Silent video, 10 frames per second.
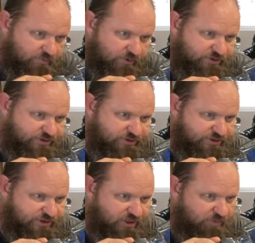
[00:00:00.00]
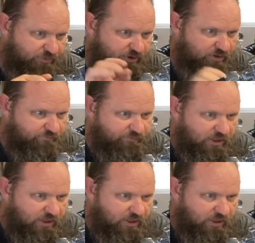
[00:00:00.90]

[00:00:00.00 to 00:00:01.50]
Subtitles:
which is just a couple of